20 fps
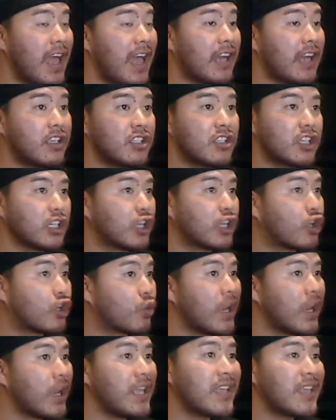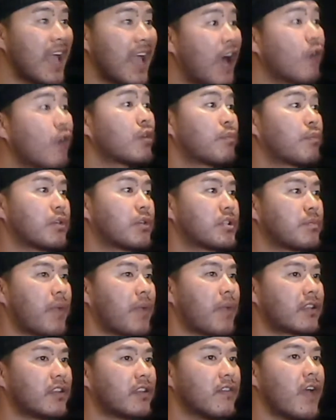And it's a great counter
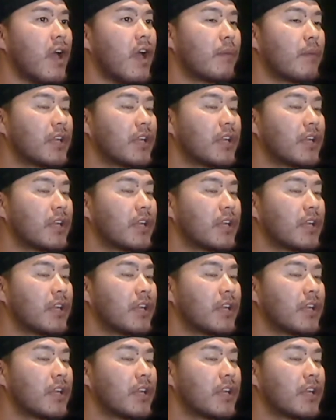perspective.